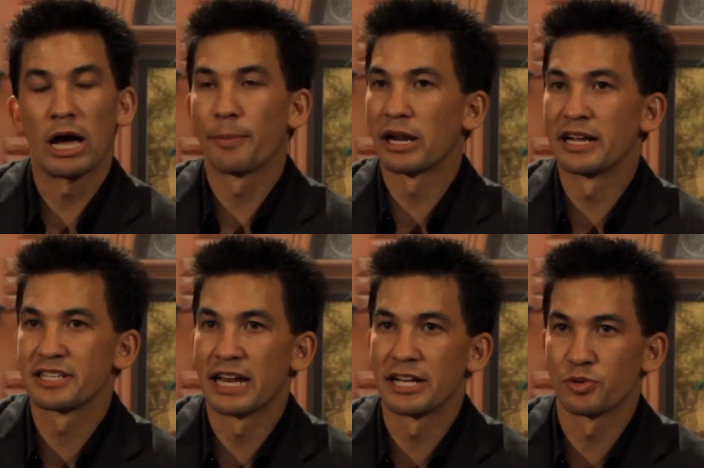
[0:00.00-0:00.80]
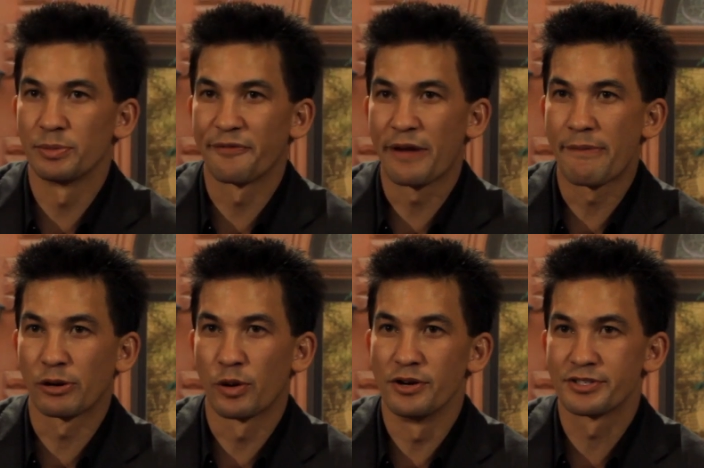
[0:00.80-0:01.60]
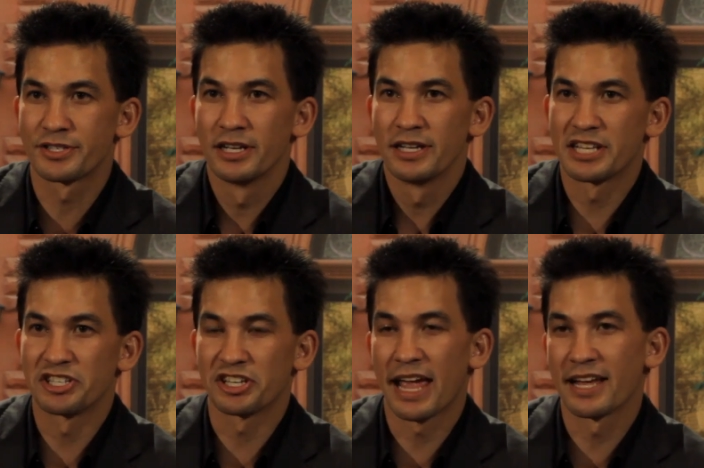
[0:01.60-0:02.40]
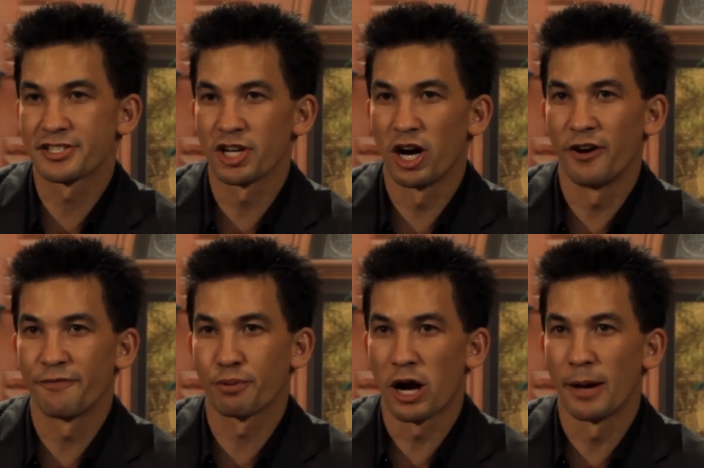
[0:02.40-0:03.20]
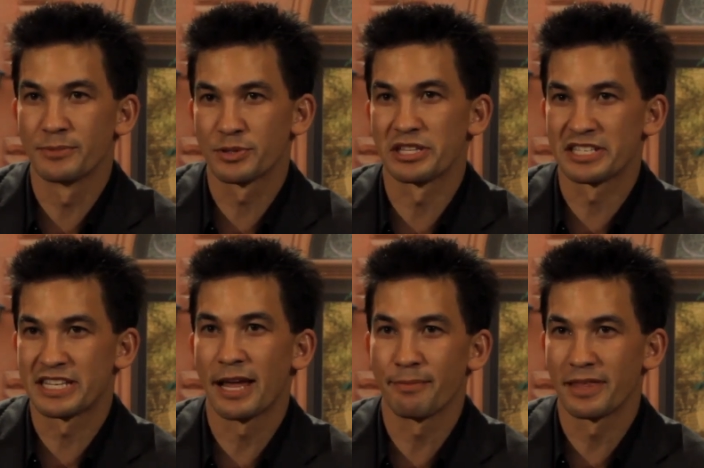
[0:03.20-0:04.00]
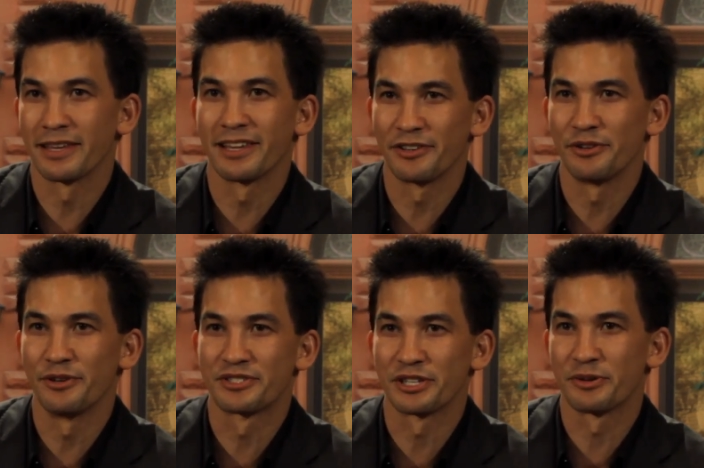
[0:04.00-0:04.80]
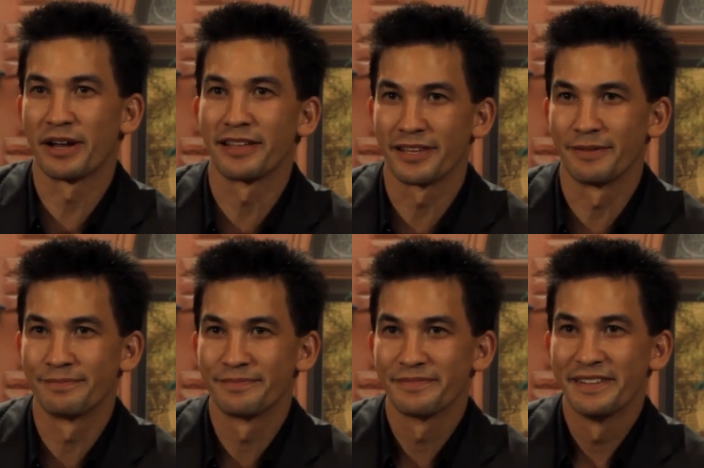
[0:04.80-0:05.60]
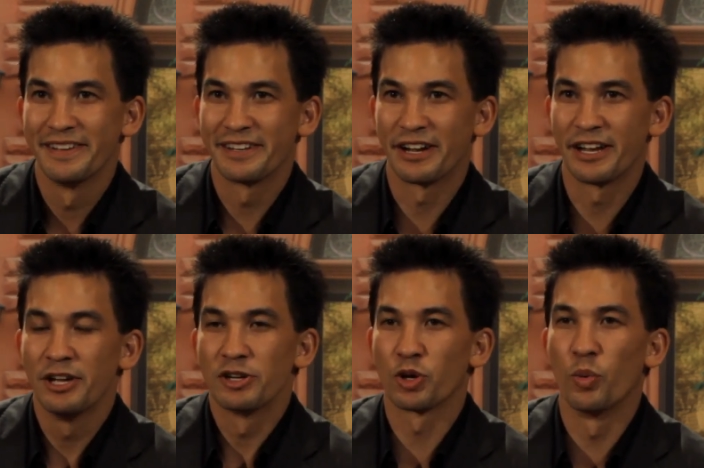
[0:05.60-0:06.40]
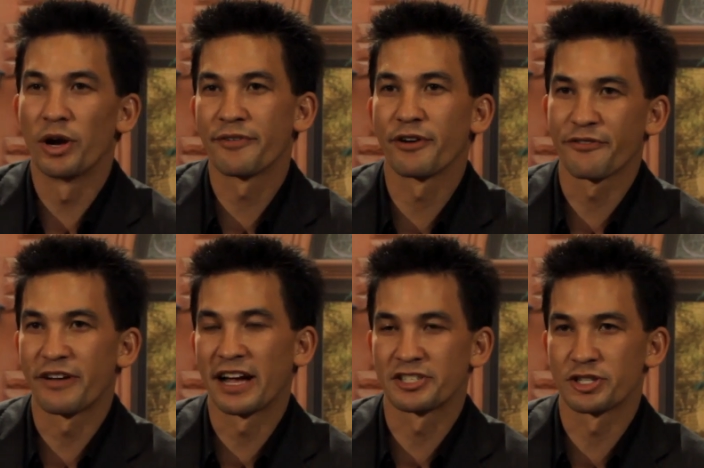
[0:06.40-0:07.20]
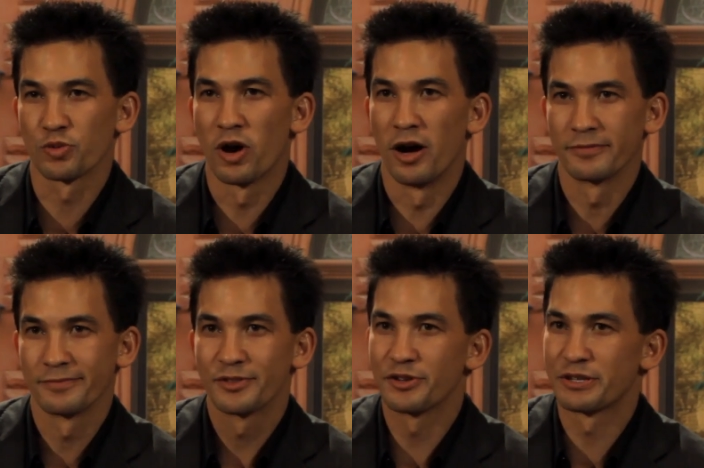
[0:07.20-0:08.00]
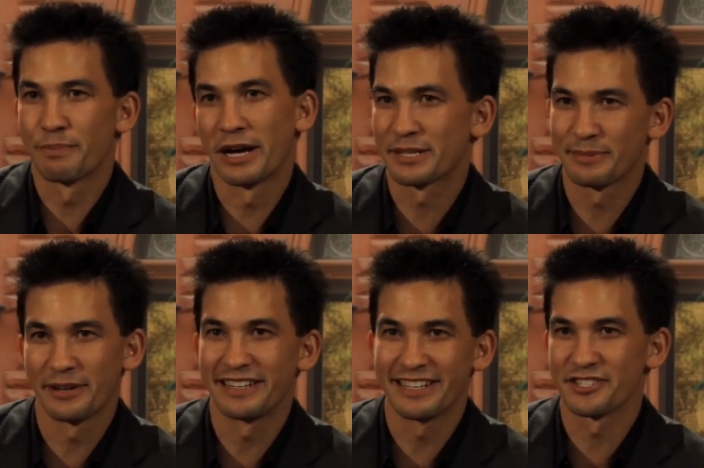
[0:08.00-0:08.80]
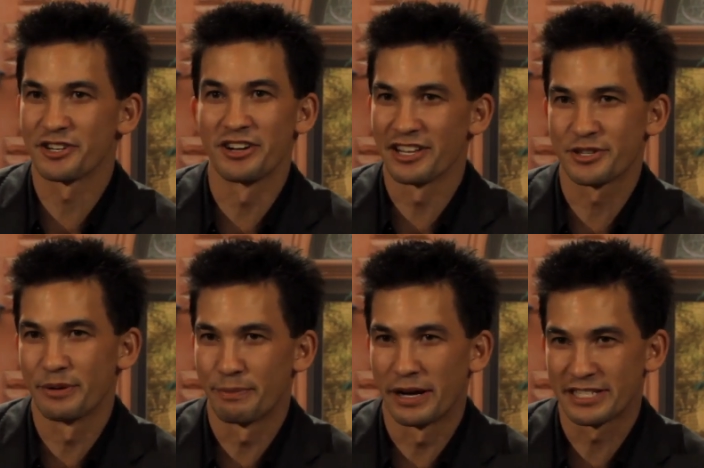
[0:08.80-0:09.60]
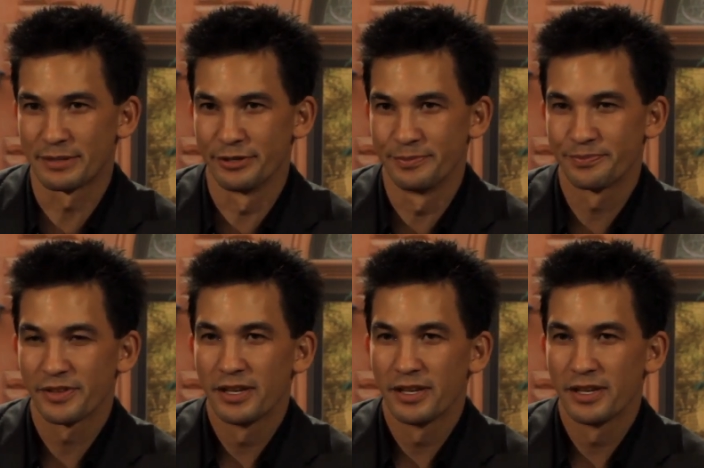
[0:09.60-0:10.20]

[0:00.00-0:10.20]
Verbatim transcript: Albert Einstein has one of my favorite quotes. He says you can't solve problems with the same thinking you use to create them. Okay? So one of our facts is wrong. Those impossible ideas are not so impossible.